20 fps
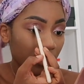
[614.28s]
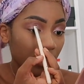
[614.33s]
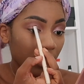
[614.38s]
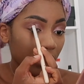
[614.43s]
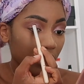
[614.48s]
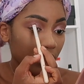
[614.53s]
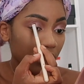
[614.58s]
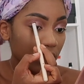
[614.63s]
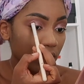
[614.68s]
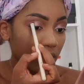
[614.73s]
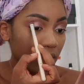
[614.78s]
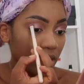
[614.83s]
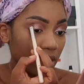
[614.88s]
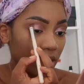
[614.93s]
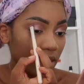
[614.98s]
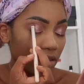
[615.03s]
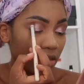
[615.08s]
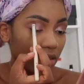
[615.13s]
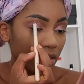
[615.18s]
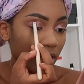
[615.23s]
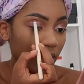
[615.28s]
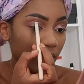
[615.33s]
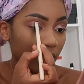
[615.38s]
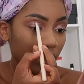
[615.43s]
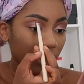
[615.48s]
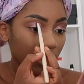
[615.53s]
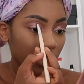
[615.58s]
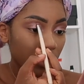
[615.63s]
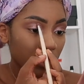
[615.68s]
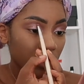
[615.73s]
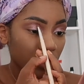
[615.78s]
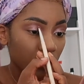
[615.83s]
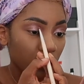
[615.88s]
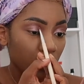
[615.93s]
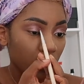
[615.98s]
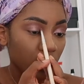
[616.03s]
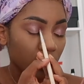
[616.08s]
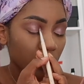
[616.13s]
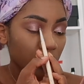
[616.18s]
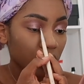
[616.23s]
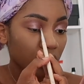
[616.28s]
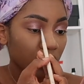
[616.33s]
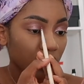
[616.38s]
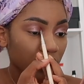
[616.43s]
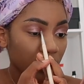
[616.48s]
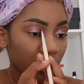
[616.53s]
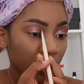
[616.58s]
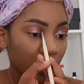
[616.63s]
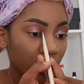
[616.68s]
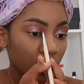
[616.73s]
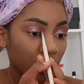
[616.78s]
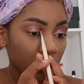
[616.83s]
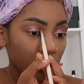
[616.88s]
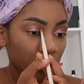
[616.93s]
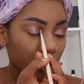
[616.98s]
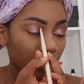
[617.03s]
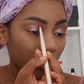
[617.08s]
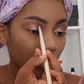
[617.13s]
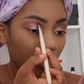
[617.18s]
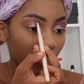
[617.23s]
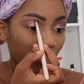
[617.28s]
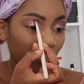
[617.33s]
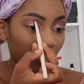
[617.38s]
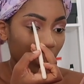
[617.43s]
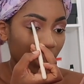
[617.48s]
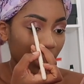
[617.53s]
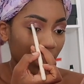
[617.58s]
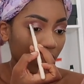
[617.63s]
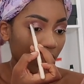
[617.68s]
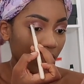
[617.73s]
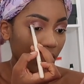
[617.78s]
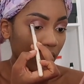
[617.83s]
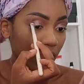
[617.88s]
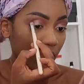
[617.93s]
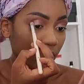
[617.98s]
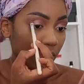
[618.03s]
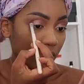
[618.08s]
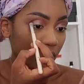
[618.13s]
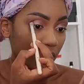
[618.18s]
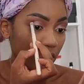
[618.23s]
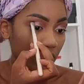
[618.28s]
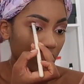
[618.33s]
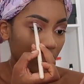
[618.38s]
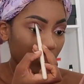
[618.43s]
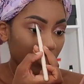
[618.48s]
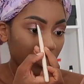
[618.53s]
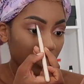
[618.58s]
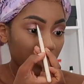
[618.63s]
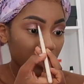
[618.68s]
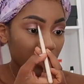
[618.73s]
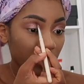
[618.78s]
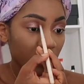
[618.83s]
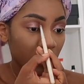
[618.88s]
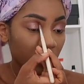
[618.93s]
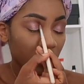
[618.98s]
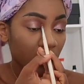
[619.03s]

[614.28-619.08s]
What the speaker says: And this is still like the easy part. We're gonna get to the more fun elements of it.